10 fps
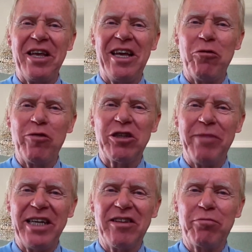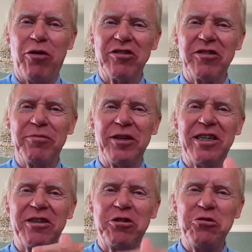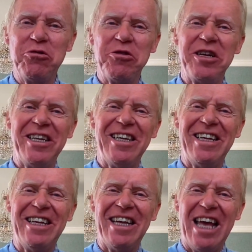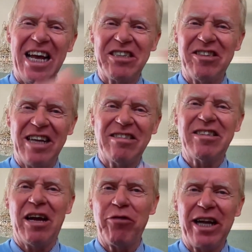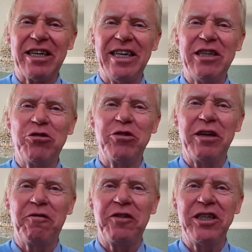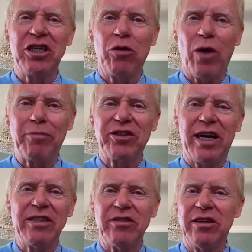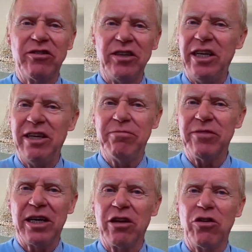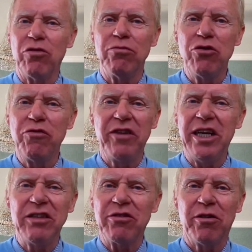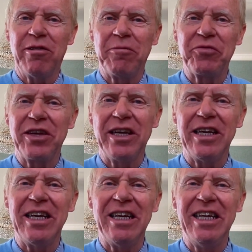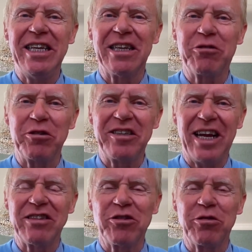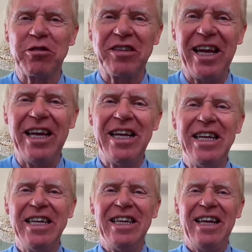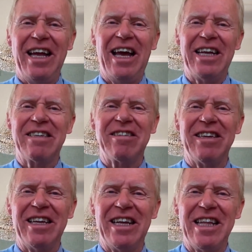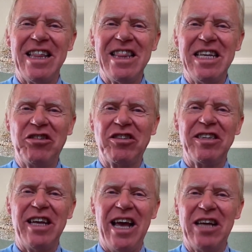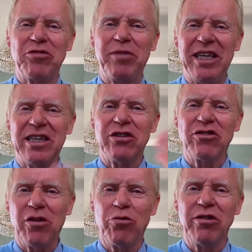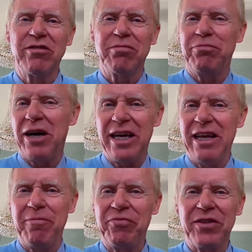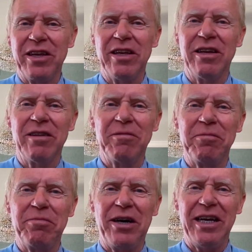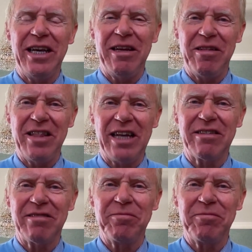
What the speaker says: which makes it possible to access directly to infringing websites and see, I don't know, movies or illegal content, so to say. And this has been sold by that